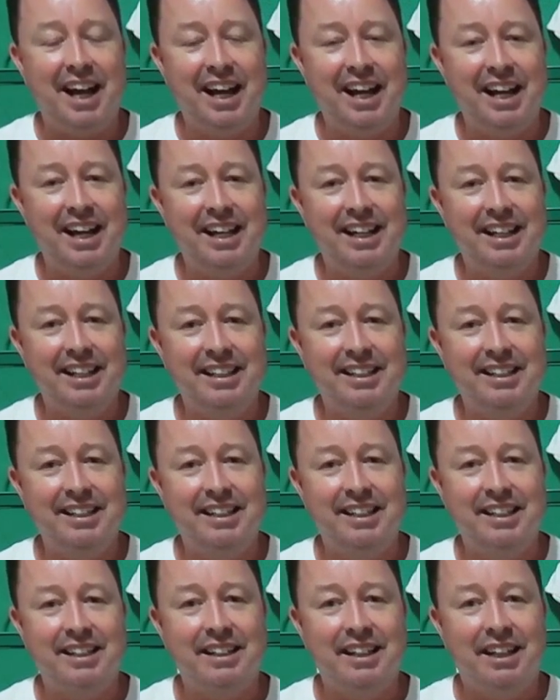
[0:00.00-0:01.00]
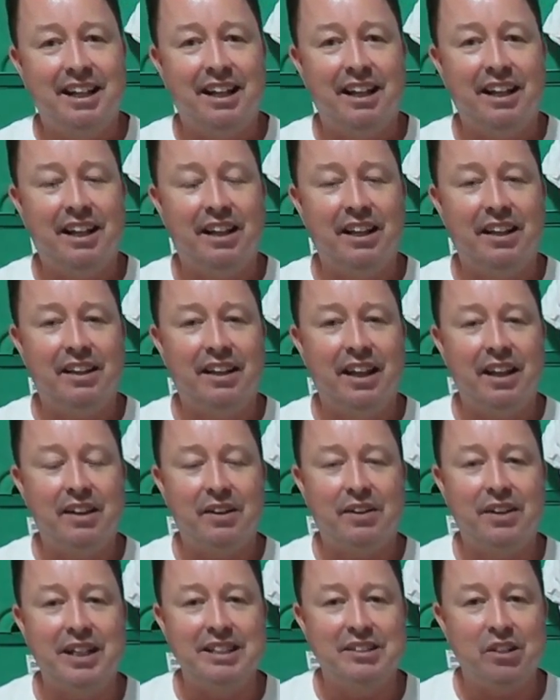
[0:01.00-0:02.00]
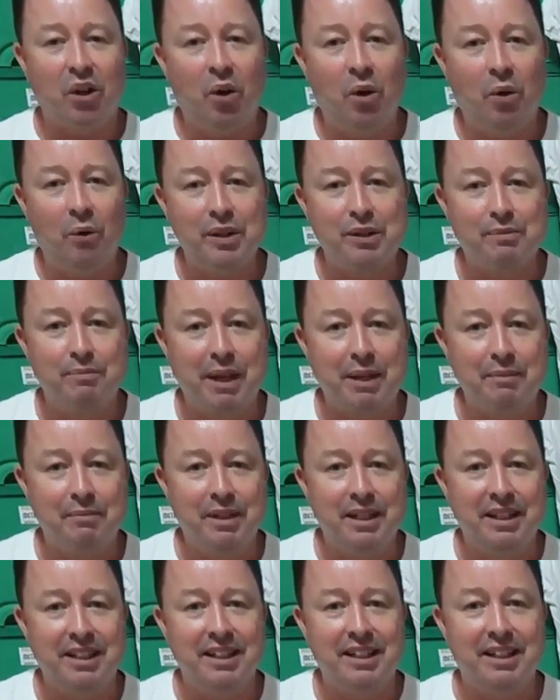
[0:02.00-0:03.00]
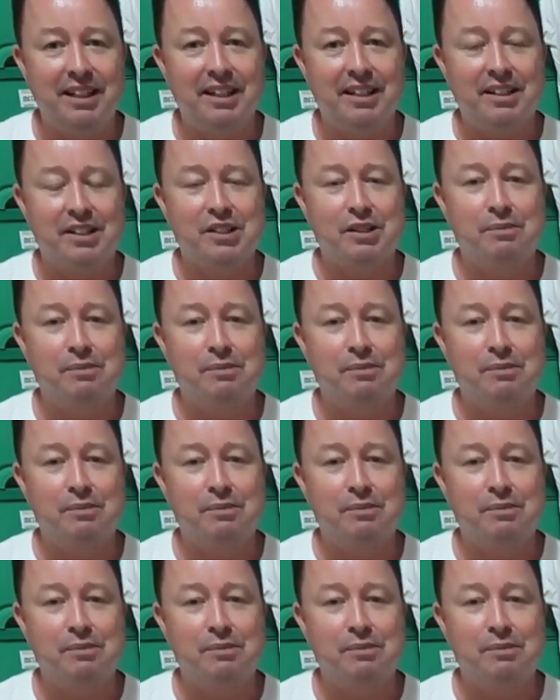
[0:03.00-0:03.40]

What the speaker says: And they're the things that always make me